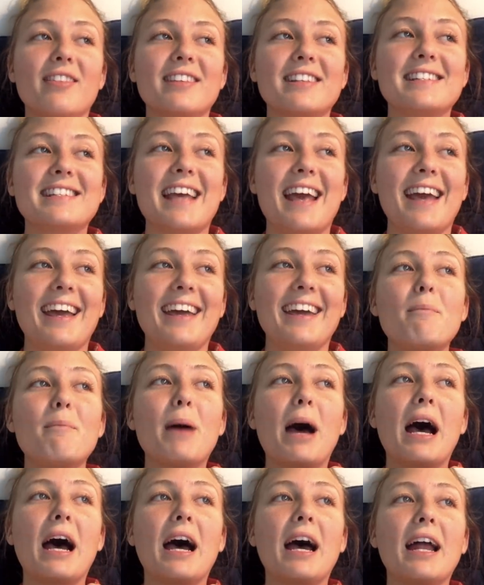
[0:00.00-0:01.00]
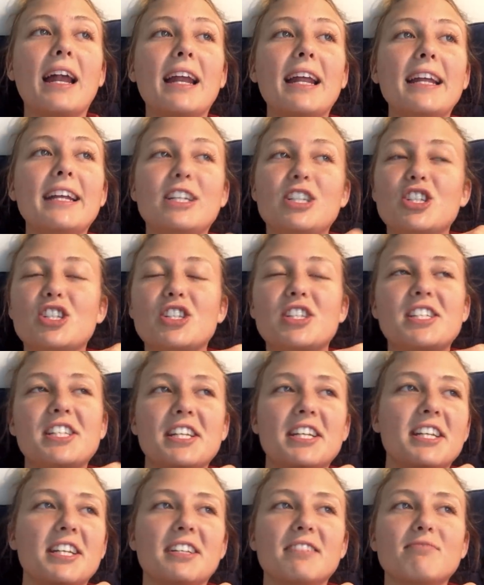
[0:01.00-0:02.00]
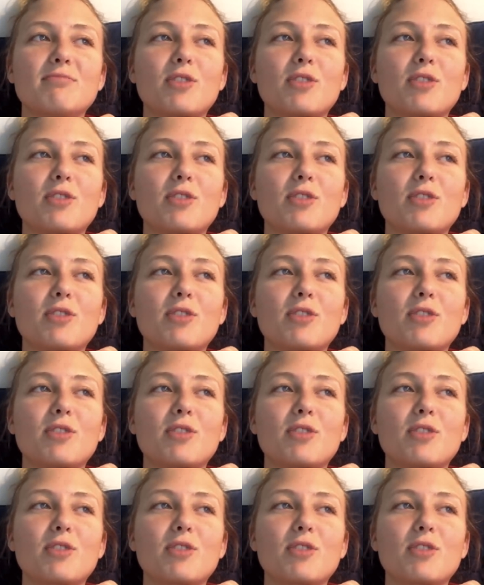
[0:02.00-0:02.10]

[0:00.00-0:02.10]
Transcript: day but it just didn't